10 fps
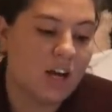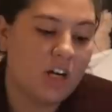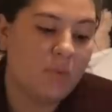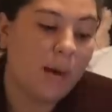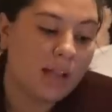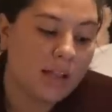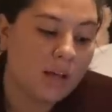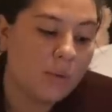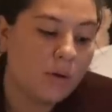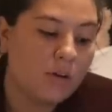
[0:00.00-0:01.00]
are you
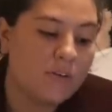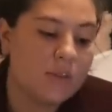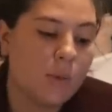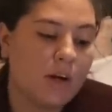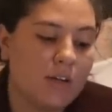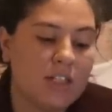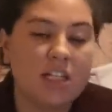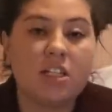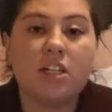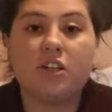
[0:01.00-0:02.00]
bilingual? If so, are you
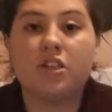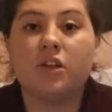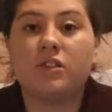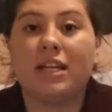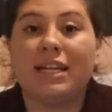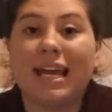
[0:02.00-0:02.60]
teaching your children?